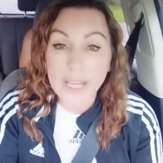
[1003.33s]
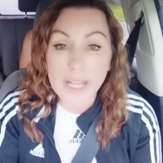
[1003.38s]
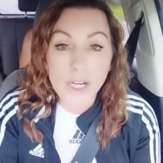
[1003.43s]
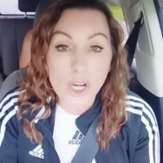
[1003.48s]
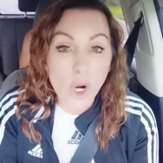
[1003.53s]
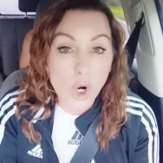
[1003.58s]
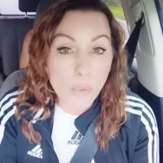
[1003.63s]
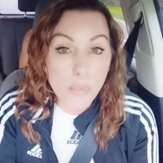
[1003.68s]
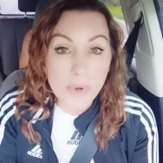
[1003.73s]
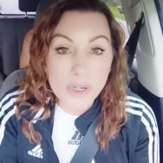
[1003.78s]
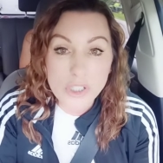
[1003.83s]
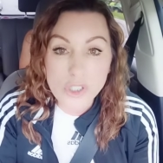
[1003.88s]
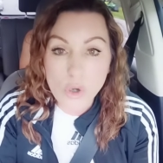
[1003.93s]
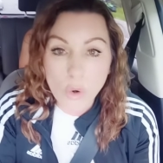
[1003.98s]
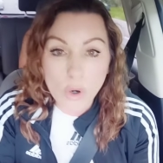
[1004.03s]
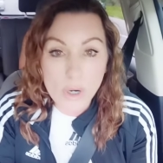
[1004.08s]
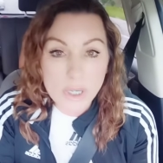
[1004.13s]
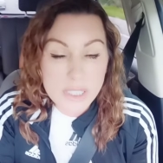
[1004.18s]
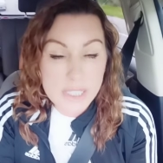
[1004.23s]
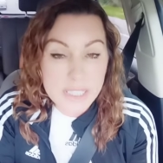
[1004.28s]
We're in
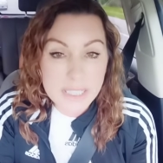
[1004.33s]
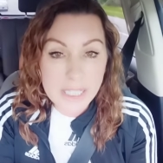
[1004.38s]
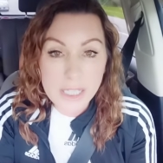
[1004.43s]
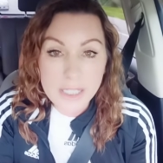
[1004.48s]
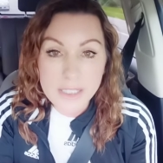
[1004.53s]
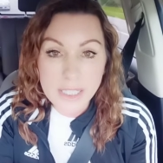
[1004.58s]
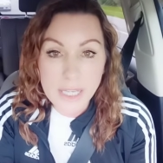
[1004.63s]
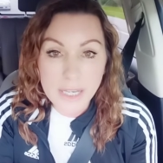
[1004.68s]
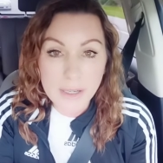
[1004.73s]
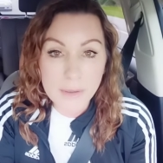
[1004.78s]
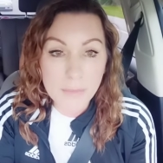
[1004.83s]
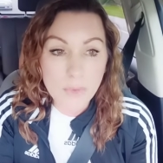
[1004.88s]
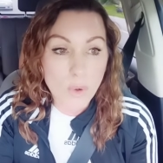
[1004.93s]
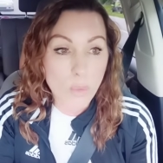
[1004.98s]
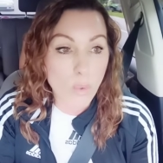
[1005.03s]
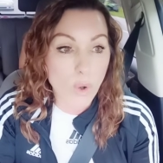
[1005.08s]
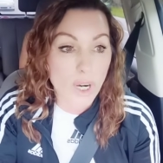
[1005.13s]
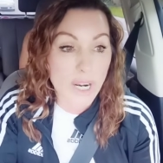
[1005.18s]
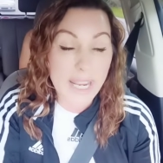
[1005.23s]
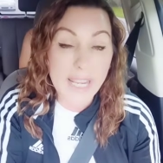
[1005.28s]
open door
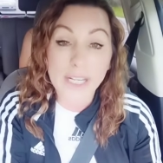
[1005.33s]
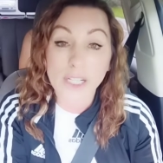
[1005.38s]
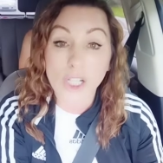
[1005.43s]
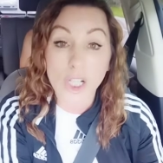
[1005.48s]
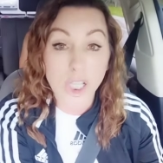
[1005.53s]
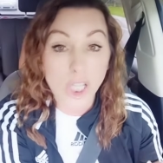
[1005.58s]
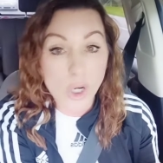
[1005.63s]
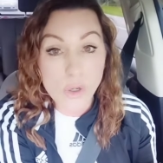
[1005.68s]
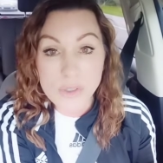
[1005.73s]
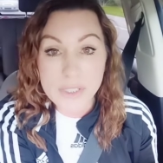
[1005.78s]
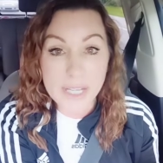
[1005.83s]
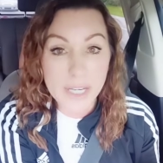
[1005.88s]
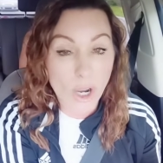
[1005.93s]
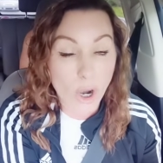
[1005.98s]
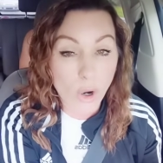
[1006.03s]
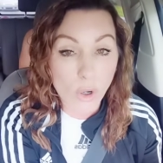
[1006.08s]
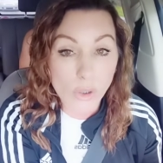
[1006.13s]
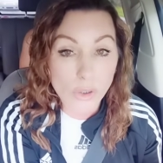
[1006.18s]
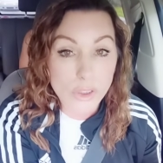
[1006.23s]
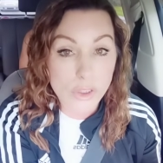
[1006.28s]
season. We're in
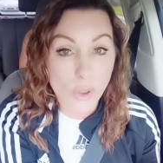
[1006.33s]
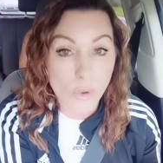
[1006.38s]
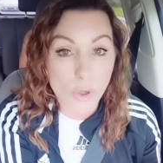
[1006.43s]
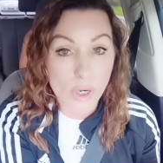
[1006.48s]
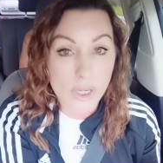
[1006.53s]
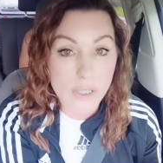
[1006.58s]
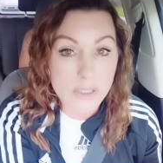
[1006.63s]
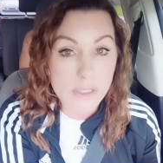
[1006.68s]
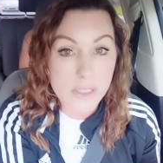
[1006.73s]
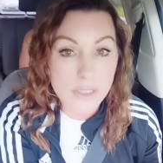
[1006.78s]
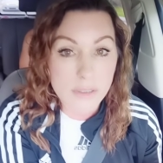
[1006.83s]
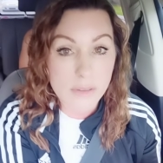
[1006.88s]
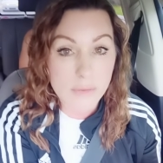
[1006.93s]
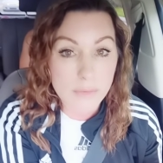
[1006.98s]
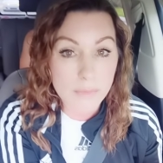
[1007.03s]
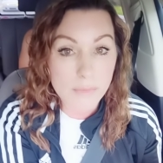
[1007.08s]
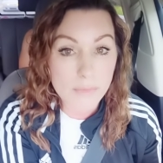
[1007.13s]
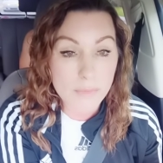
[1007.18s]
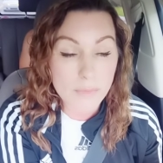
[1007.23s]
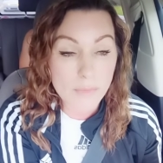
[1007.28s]
closing old
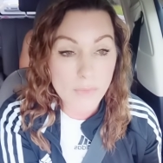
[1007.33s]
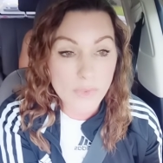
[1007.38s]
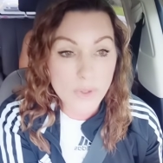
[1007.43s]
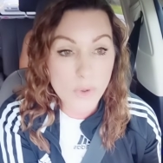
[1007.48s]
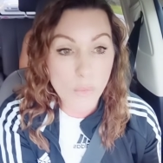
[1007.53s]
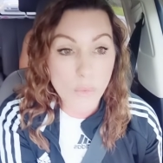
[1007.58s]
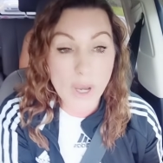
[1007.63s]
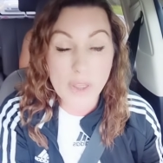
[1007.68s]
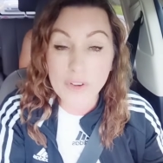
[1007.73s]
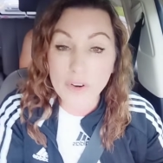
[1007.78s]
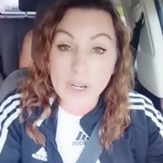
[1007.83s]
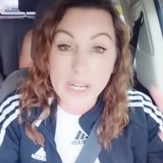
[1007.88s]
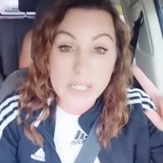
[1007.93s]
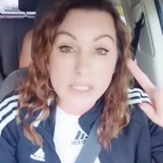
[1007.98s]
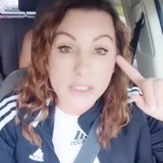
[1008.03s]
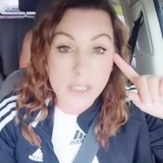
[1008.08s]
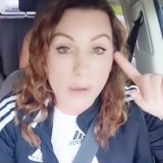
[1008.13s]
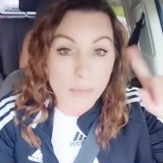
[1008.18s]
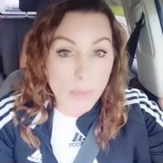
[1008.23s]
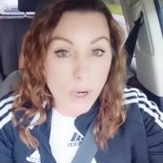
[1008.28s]
doors,
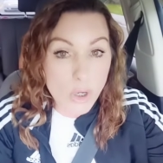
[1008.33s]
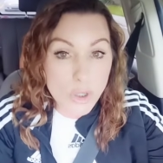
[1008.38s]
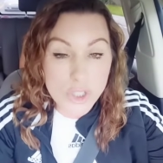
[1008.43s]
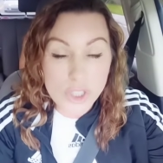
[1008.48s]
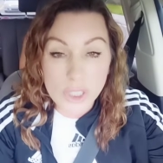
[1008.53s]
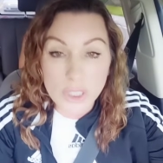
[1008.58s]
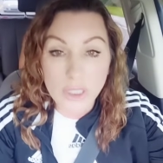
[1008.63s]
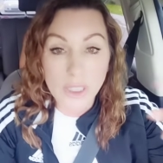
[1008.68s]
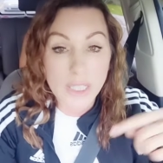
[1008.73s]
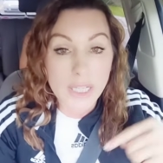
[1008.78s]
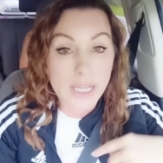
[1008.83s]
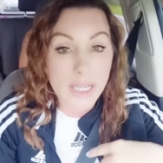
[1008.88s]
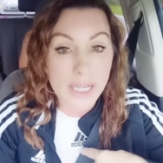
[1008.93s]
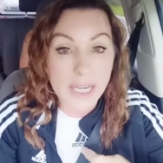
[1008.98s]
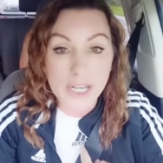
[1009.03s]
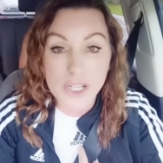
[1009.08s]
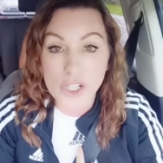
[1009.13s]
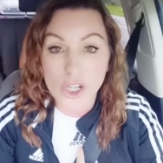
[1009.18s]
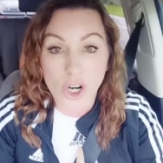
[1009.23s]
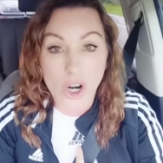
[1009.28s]
whether it's
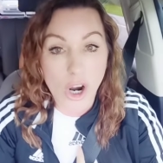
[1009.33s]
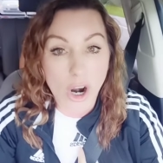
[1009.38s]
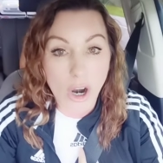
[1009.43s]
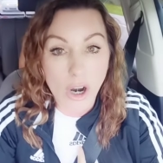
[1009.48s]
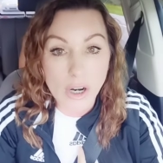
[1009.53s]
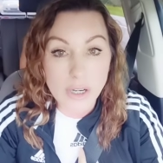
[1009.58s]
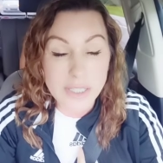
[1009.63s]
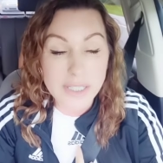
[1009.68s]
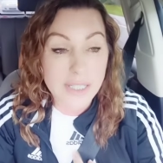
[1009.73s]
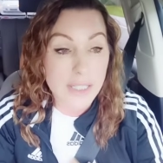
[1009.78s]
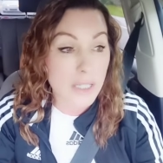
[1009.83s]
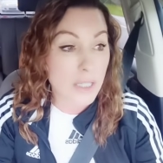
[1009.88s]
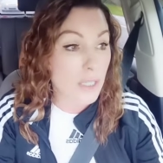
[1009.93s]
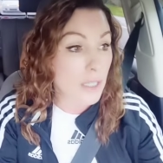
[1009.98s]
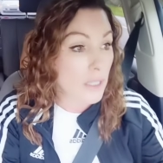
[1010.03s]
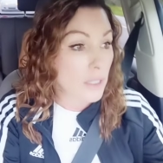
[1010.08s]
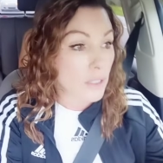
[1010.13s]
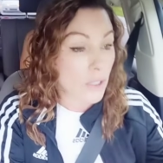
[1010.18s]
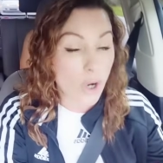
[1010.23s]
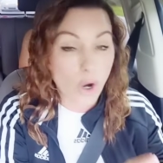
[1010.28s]
emotionally in your heart,
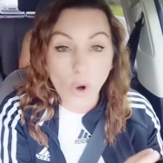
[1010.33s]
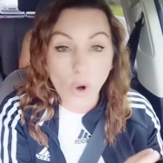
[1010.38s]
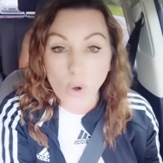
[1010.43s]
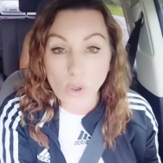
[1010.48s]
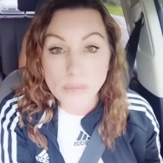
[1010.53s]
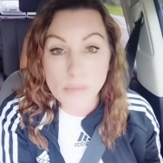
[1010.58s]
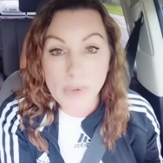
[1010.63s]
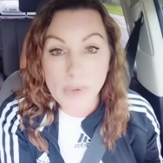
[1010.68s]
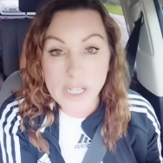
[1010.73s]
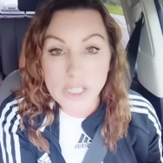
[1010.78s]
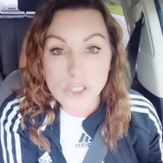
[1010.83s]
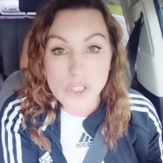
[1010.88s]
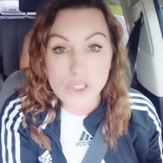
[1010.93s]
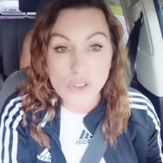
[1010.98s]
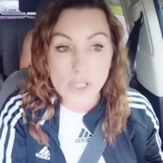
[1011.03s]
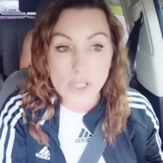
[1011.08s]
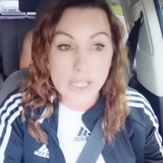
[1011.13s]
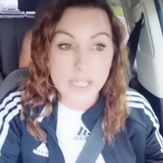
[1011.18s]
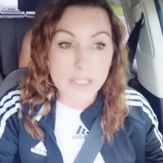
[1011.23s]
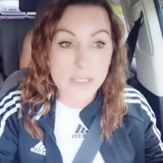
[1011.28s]
old
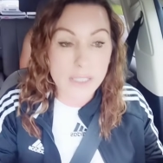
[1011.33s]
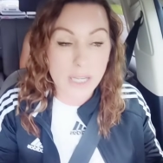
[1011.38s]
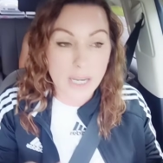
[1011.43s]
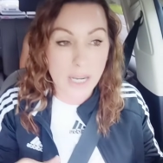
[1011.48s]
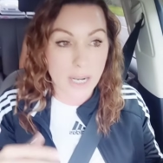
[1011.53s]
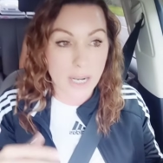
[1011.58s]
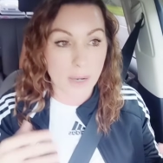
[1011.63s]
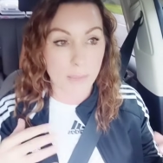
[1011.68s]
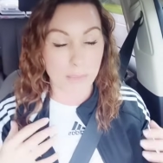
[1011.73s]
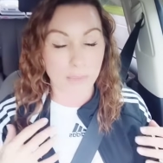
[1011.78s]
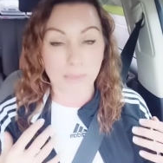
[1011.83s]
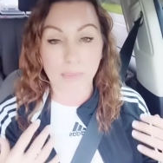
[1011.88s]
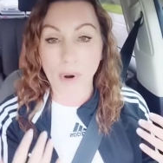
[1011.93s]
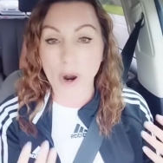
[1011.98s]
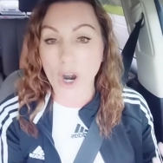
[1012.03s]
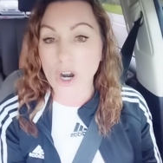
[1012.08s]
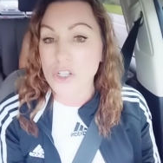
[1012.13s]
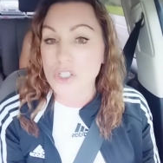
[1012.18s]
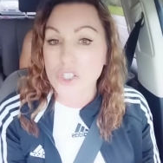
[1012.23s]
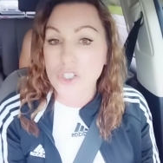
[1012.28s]
ministries,
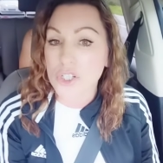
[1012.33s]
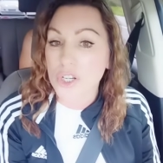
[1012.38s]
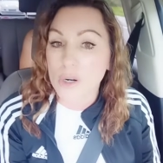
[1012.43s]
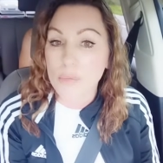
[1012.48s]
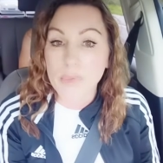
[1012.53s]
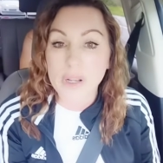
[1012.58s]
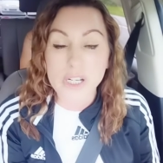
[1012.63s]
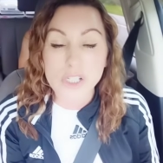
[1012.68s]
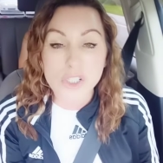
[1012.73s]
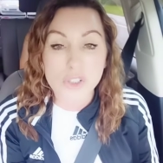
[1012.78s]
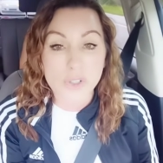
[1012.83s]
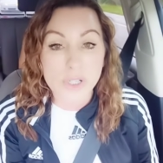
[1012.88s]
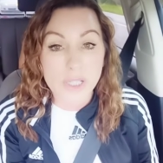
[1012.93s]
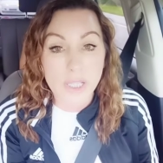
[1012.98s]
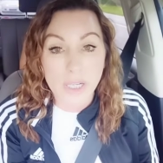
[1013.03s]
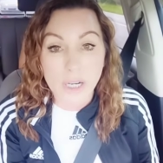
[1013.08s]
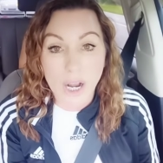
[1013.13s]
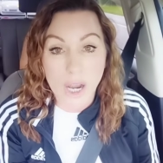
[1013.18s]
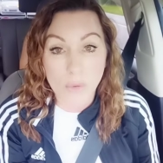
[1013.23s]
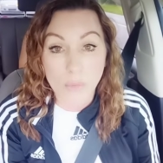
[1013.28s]
parts to your
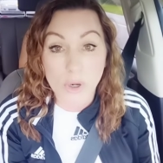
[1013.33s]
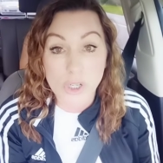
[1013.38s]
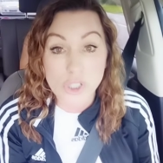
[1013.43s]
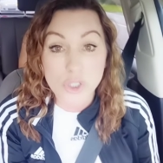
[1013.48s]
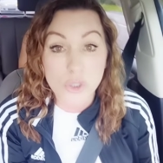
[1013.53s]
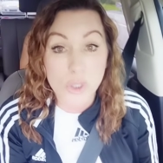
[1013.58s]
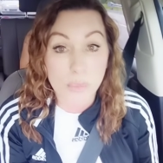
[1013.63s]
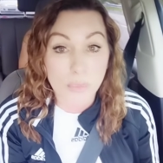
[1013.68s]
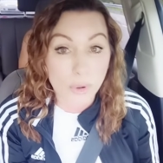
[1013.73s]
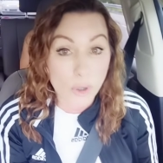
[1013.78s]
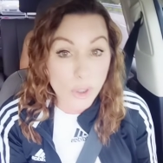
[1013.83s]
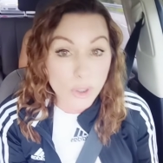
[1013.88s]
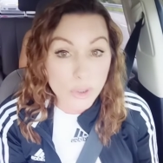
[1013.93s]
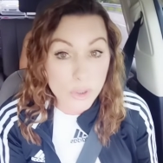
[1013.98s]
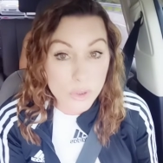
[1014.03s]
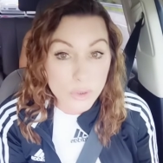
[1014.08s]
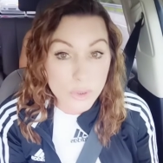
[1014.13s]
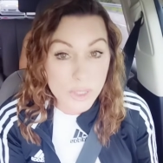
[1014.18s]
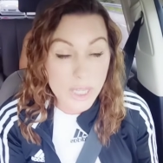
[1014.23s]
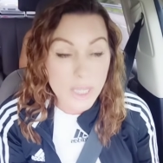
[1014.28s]
ministry that God wants you to
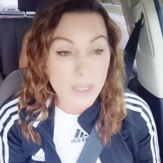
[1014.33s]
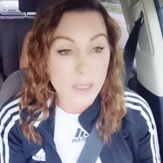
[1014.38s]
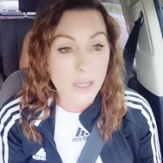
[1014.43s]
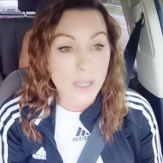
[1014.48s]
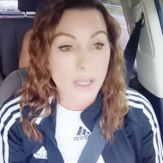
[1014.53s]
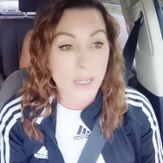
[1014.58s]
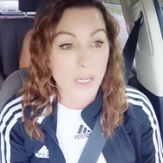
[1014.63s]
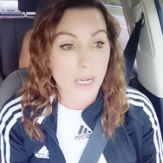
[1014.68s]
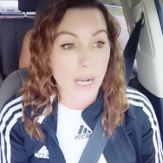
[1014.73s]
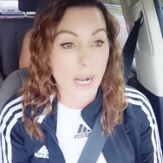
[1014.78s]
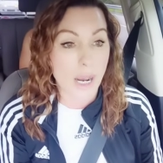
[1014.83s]
prune,